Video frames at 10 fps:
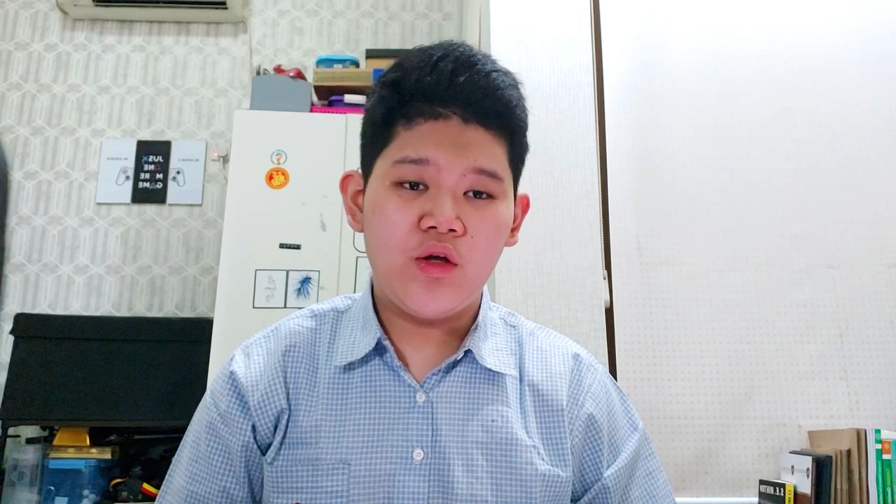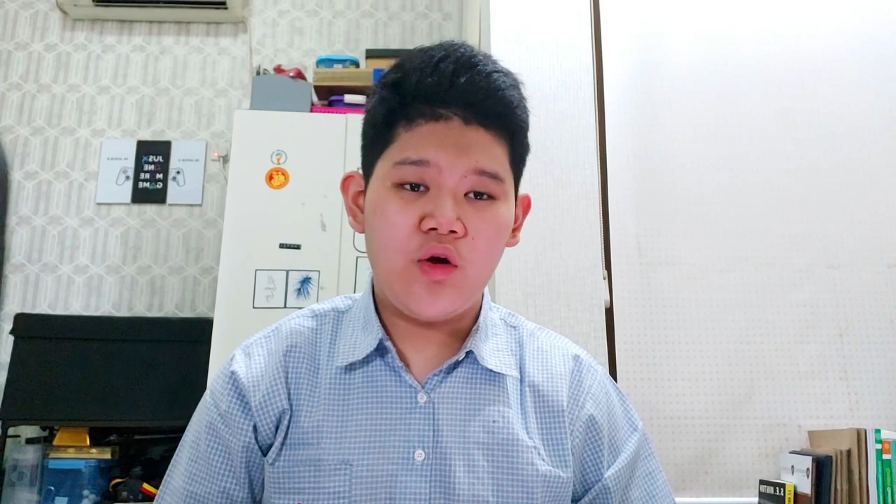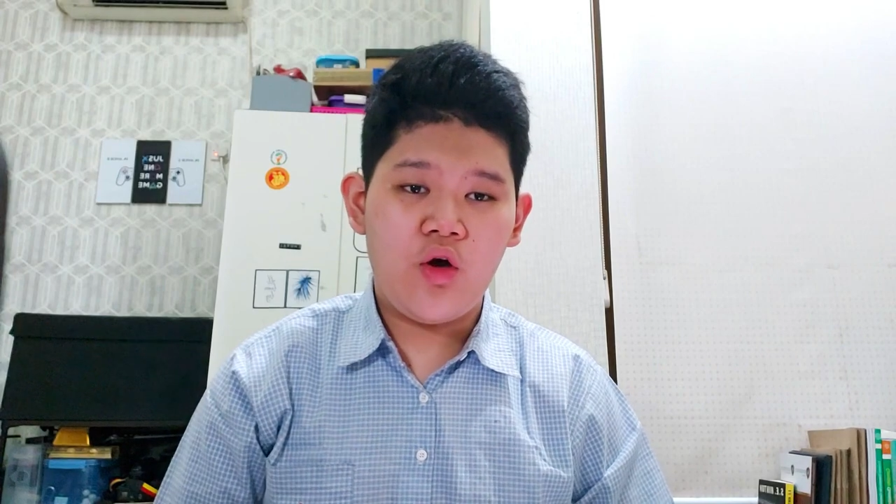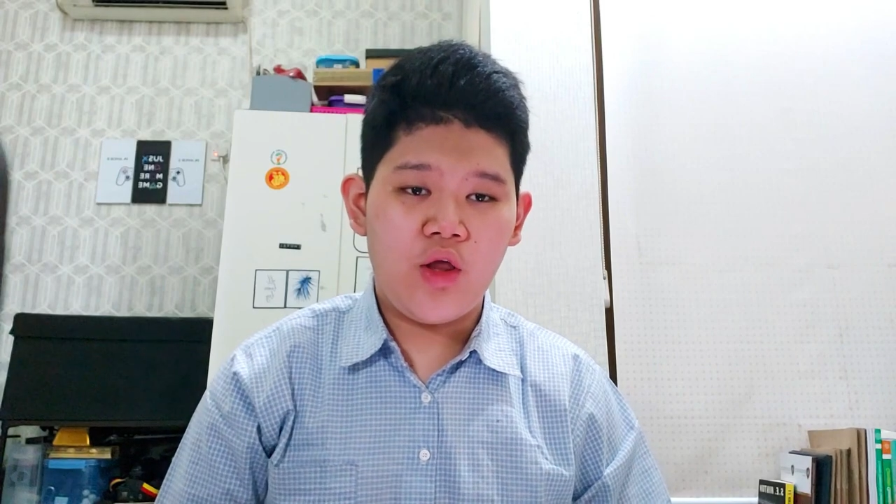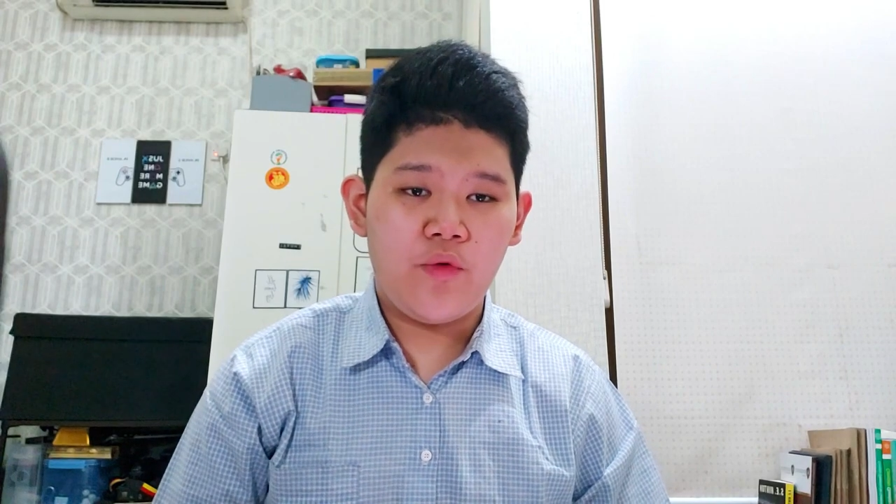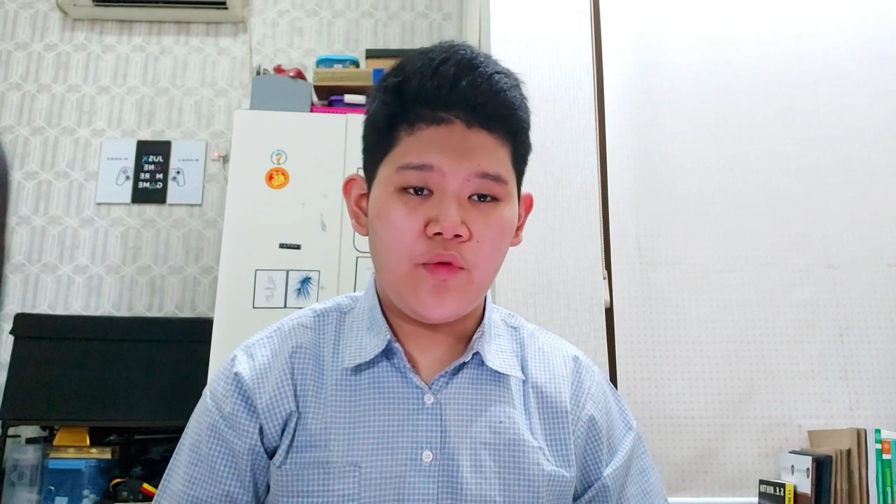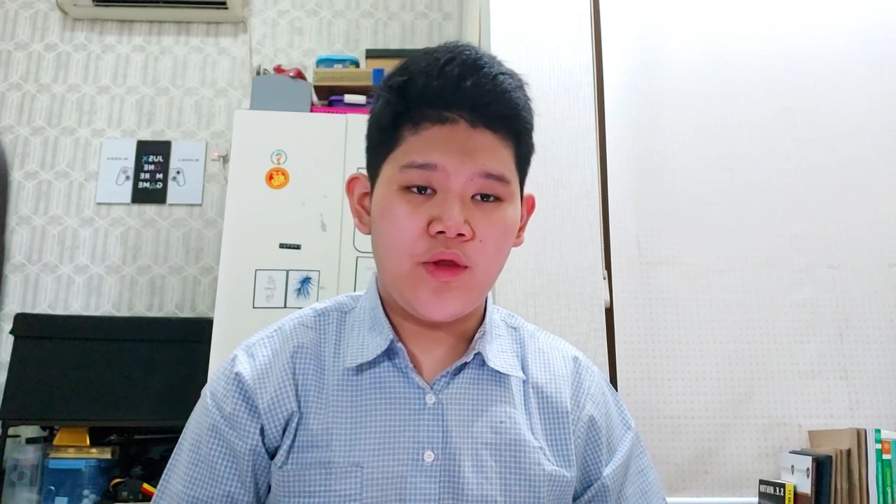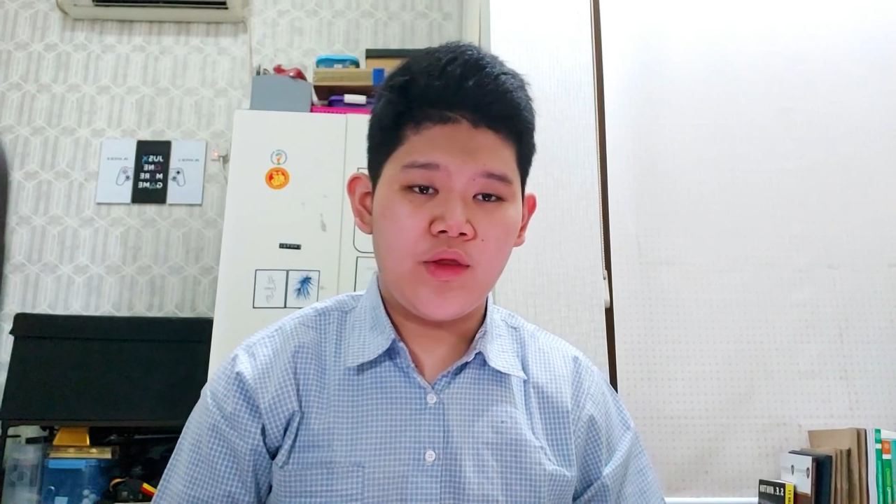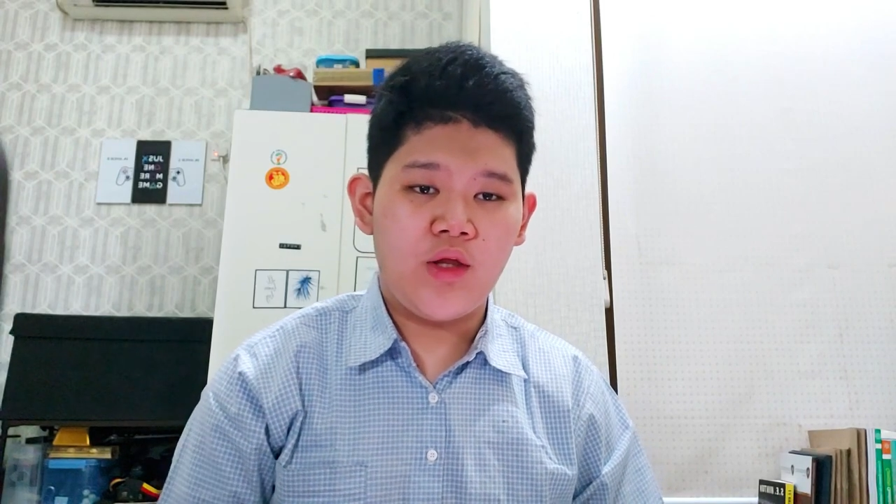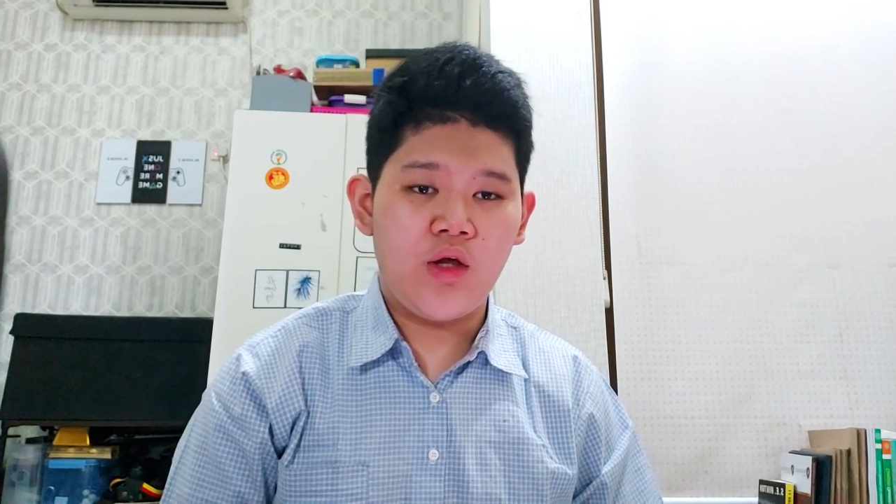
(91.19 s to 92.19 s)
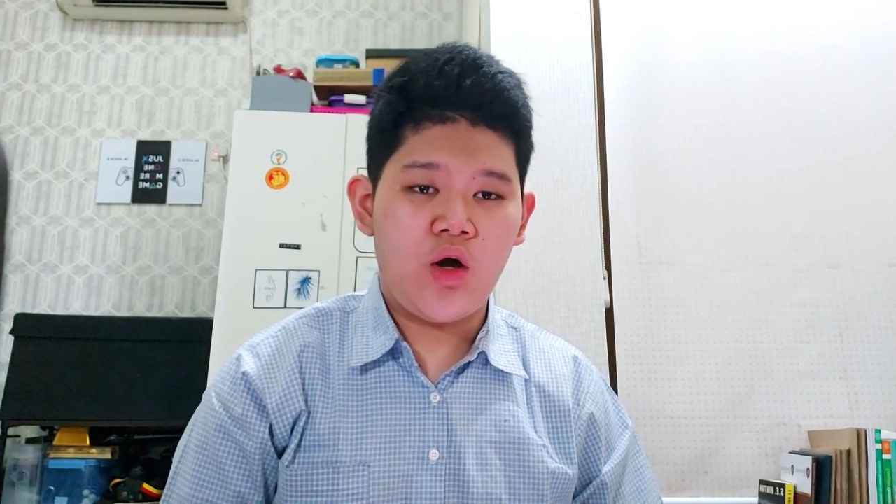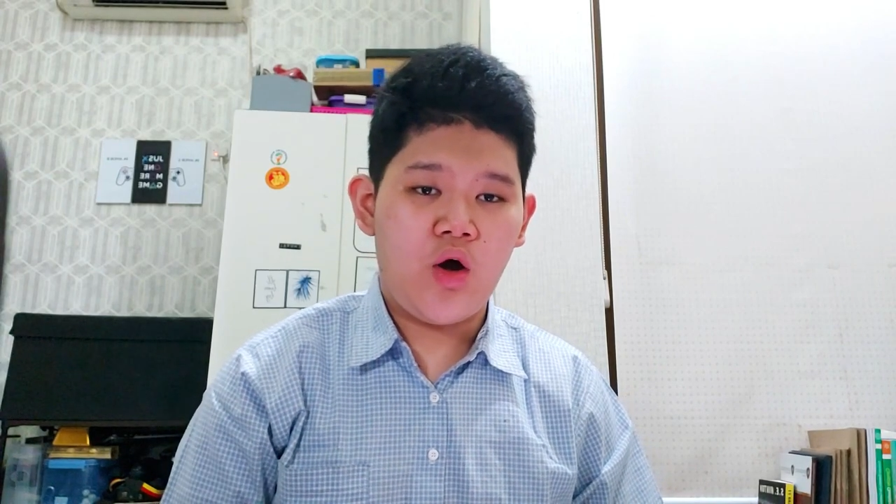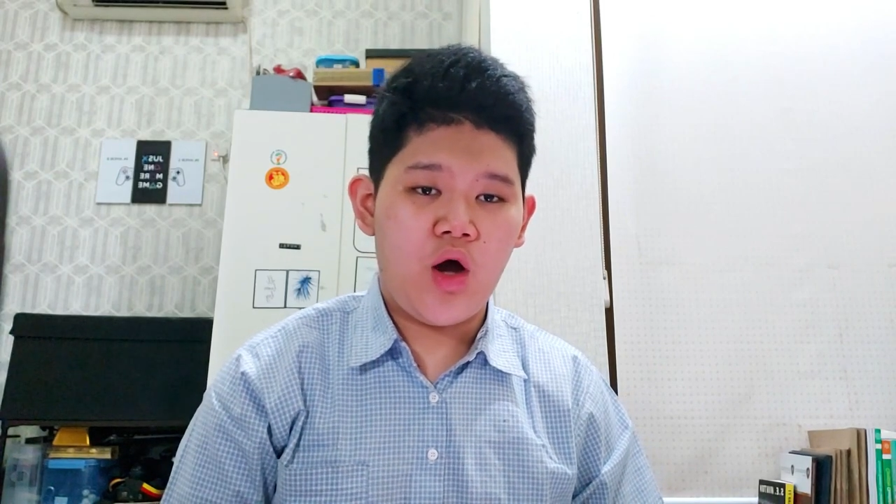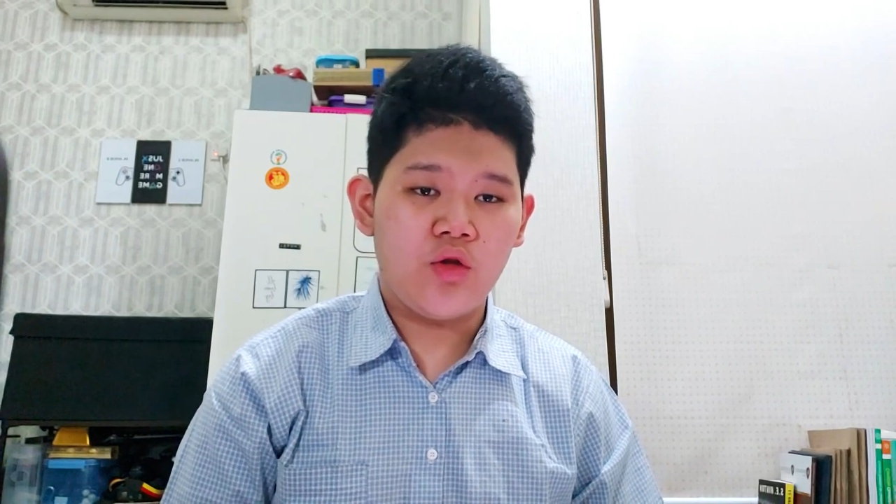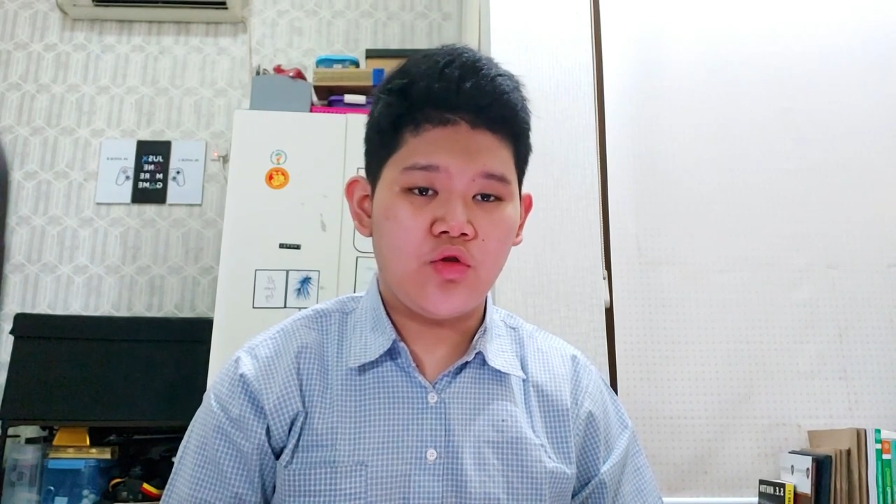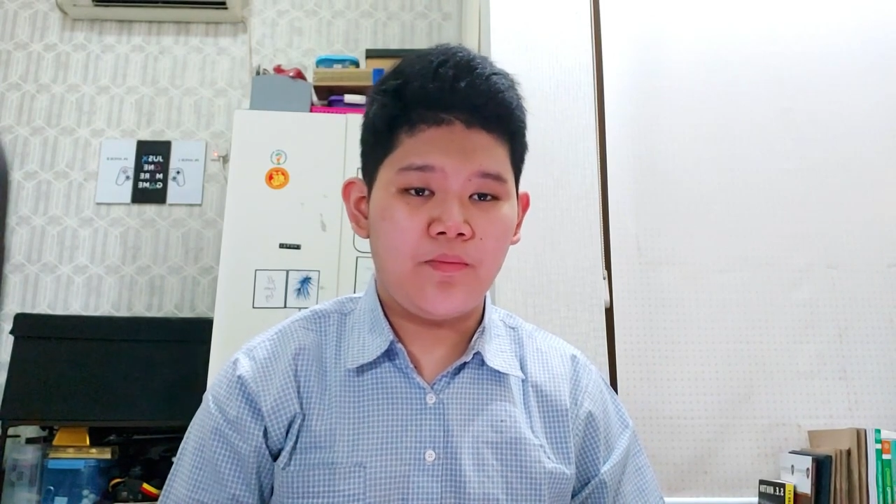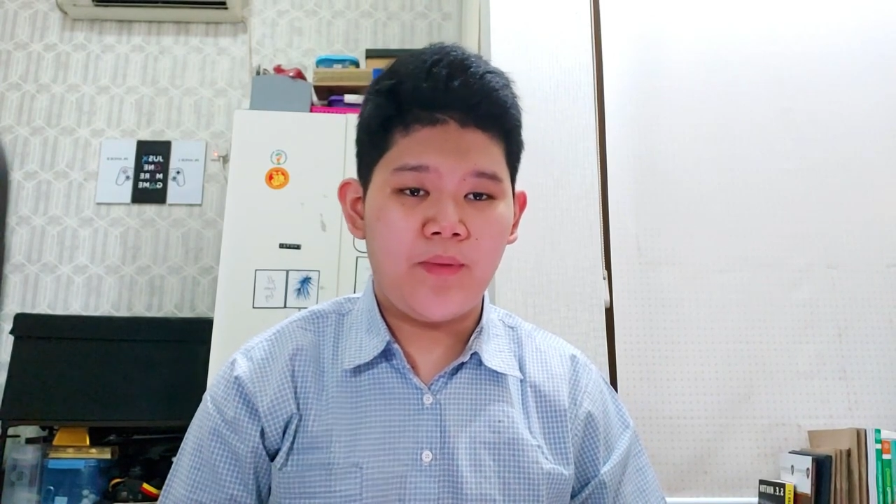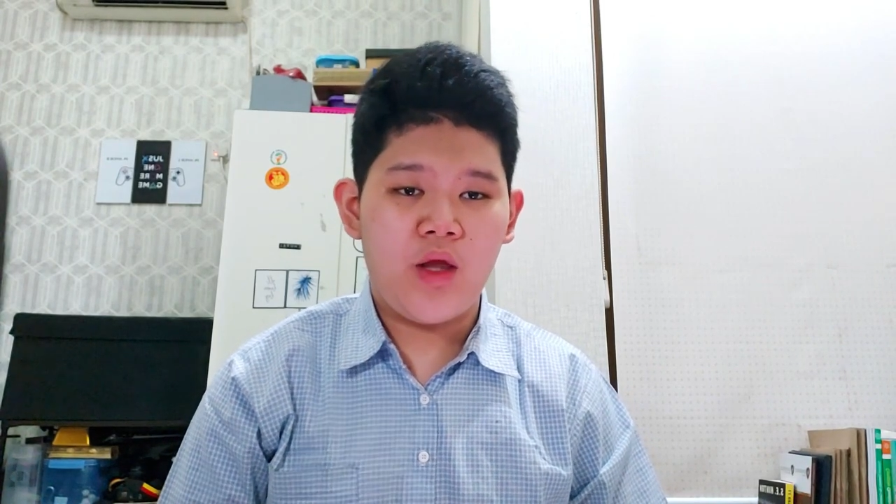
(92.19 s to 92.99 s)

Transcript: the goal if we still go out to